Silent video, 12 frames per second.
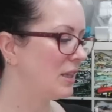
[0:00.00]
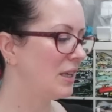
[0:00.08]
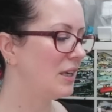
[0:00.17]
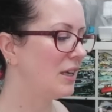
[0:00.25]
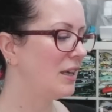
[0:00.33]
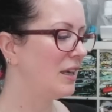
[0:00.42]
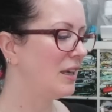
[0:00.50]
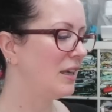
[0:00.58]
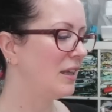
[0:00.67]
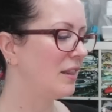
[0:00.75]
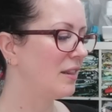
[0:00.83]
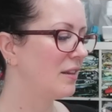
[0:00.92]

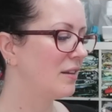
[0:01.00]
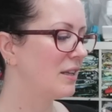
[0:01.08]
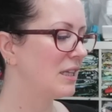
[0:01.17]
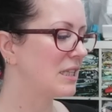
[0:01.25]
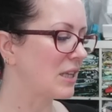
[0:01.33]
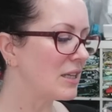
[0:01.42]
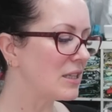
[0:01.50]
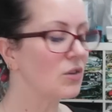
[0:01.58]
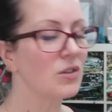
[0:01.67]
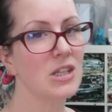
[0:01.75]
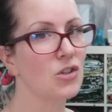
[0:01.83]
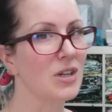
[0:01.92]
The sizing
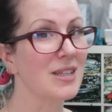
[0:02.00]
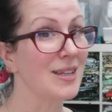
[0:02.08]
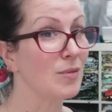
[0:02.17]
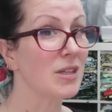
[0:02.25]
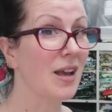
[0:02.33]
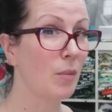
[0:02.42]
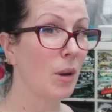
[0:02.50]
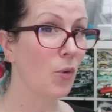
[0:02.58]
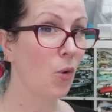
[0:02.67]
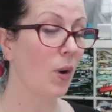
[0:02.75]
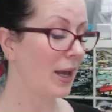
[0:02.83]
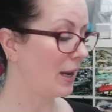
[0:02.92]
on this dress seems to come up
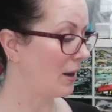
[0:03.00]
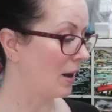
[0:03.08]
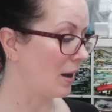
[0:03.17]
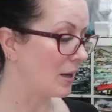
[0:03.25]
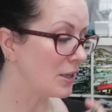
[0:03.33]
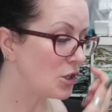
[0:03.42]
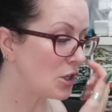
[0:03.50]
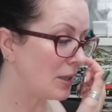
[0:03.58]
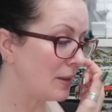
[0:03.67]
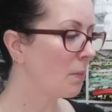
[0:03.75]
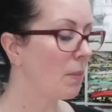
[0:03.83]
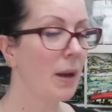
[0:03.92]
quite large.
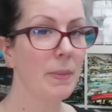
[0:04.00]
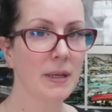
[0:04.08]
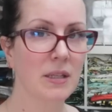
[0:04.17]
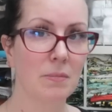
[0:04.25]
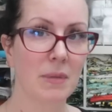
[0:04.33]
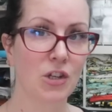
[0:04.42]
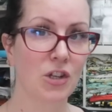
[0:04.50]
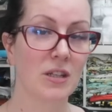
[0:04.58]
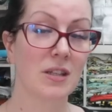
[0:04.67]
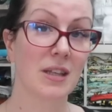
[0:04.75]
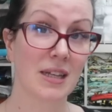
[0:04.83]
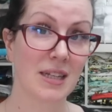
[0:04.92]
My bust
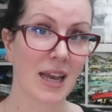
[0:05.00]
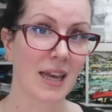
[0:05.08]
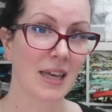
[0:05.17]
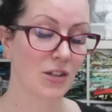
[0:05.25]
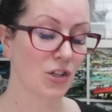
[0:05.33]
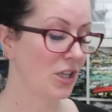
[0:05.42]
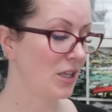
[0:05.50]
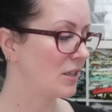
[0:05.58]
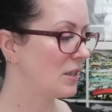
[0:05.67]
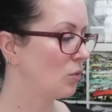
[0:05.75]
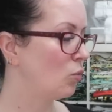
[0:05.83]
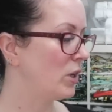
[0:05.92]
measures 38
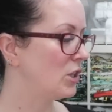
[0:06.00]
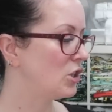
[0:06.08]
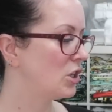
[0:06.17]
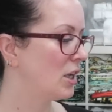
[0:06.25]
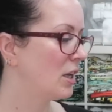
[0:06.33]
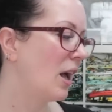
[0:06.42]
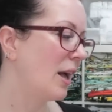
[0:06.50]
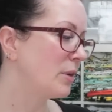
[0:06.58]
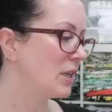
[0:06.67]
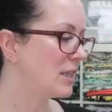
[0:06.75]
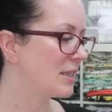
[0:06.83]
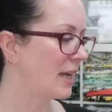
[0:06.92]
inches, which I'm
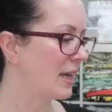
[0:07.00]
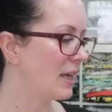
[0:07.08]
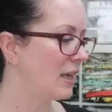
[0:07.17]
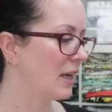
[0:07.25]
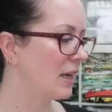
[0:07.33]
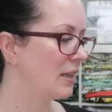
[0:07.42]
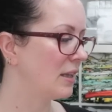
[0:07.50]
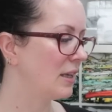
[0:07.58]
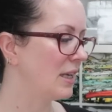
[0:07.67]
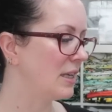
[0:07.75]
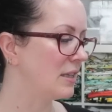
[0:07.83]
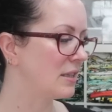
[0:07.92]
going to say
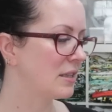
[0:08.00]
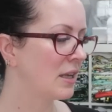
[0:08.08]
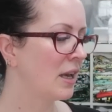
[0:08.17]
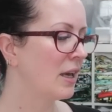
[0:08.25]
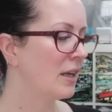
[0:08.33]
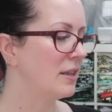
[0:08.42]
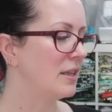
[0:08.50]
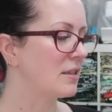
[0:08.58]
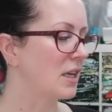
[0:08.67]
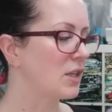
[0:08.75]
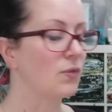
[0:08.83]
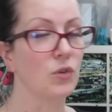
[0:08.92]
is this
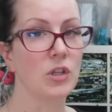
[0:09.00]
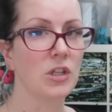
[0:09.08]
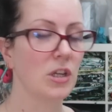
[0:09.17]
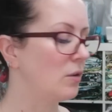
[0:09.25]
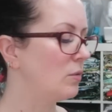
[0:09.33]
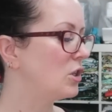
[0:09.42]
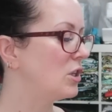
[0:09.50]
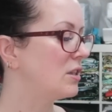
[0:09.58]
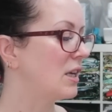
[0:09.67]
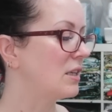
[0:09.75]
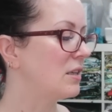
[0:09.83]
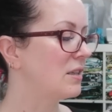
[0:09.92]
size 42, which is
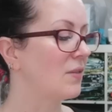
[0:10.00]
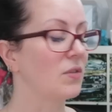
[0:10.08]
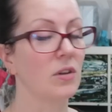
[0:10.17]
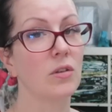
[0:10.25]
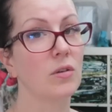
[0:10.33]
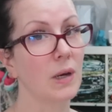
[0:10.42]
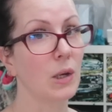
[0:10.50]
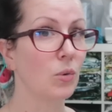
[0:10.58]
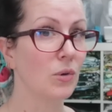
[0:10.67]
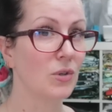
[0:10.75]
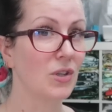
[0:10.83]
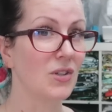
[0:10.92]
37
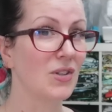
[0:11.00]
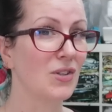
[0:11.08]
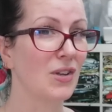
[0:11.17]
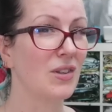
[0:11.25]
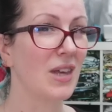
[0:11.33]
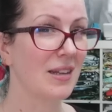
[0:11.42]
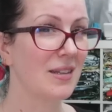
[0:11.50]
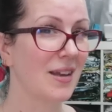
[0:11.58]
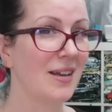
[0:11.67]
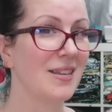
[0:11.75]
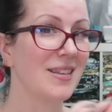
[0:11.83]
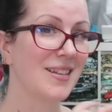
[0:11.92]
3/4, so that
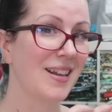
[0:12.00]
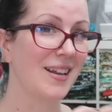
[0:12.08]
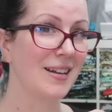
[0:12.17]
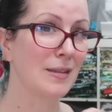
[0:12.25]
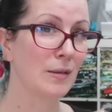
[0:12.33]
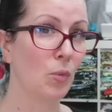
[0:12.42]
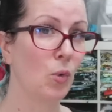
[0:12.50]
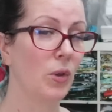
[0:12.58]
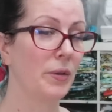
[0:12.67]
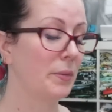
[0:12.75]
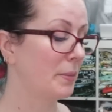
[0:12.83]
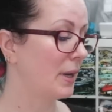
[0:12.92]
size is slightly
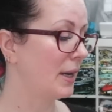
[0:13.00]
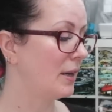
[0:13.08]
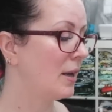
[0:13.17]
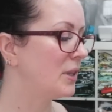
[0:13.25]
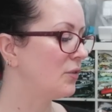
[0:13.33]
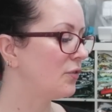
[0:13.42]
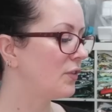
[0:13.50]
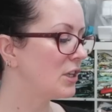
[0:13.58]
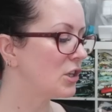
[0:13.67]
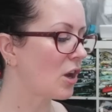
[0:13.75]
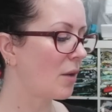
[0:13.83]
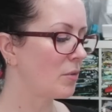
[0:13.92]
smaller than mine. But the
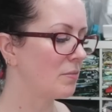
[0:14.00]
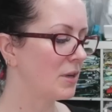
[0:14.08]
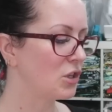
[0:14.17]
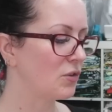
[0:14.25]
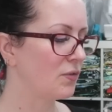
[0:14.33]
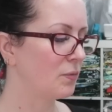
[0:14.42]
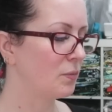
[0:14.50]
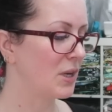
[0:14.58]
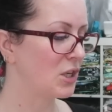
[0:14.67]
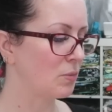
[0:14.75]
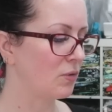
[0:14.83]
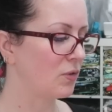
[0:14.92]
finished garment
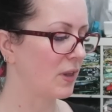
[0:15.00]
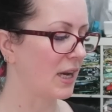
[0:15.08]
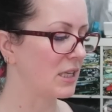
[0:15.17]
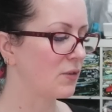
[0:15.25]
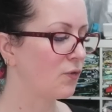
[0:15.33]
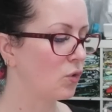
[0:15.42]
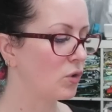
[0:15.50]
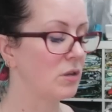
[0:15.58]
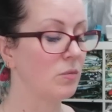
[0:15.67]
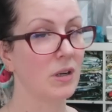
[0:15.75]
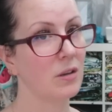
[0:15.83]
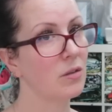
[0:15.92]
measurement for that is
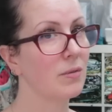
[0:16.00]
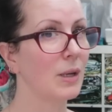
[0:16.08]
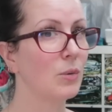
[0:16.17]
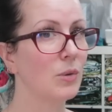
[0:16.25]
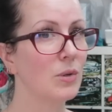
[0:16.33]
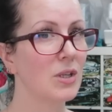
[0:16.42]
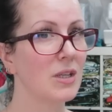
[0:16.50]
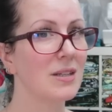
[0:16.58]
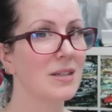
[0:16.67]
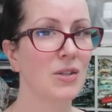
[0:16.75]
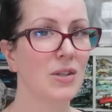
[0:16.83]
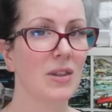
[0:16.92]
41
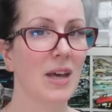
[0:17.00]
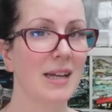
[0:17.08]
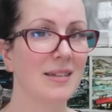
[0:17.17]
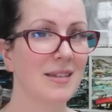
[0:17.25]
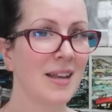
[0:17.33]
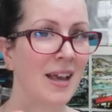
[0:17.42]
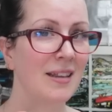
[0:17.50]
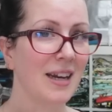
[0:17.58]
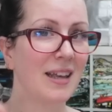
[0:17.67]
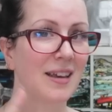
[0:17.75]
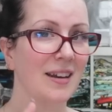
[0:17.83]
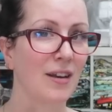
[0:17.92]
3/4, so that's
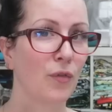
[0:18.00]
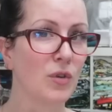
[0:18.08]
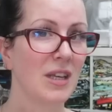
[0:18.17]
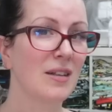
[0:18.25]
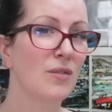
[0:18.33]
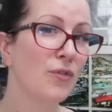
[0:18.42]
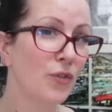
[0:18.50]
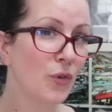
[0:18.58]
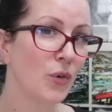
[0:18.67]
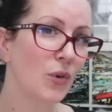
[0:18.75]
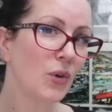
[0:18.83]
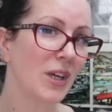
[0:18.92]
38, 39, 40. That's
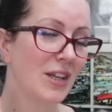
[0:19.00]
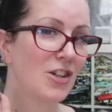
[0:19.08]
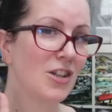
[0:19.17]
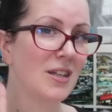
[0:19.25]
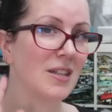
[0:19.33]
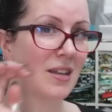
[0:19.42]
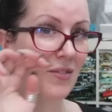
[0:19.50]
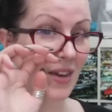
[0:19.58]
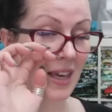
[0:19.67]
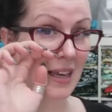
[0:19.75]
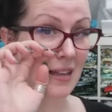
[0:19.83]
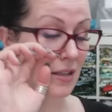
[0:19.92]
4 inches of
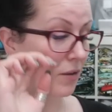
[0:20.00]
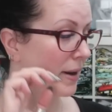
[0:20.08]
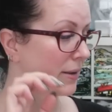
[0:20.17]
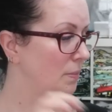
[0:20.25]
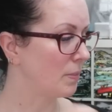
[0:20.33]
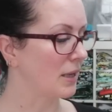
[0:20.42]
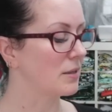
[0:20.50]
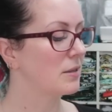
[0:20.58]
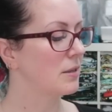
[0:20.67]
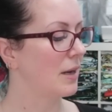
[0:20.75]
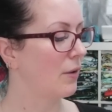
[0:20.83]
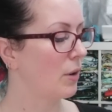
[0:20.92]
ease around the
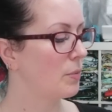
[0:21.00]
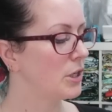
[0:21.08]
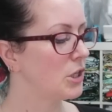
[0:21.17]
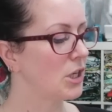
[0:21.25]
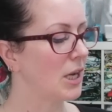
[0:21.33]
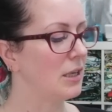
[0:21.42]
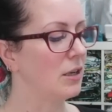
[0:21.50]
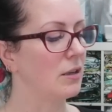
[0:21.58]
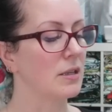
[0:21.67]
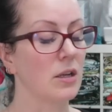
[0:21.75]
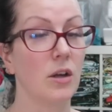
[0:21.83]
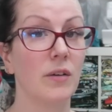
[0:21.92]
bust. Now I appreciate, you know,
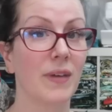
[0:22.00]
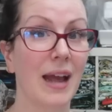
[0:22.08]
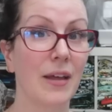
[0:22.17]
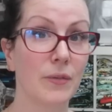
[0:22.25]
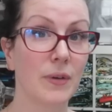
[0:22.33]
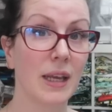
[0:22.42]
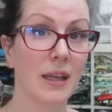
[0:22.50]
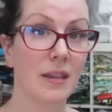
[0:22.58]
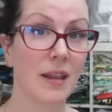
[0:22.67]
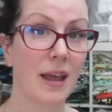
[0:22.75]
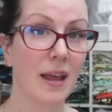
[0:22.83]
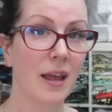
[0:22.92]
there's a lot of gathering in
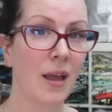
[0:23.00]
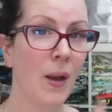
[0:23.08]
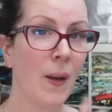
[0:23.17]
there,